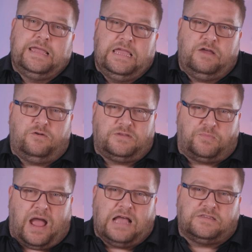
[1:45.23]
equals
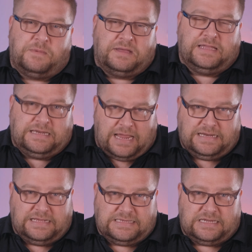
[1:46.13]
approximately
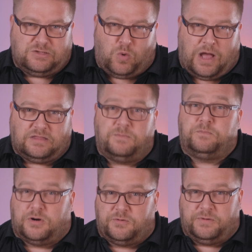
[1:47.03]
96 watts
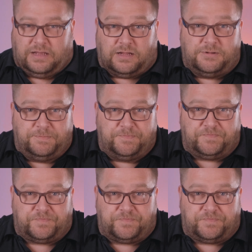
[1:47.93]
per reel. These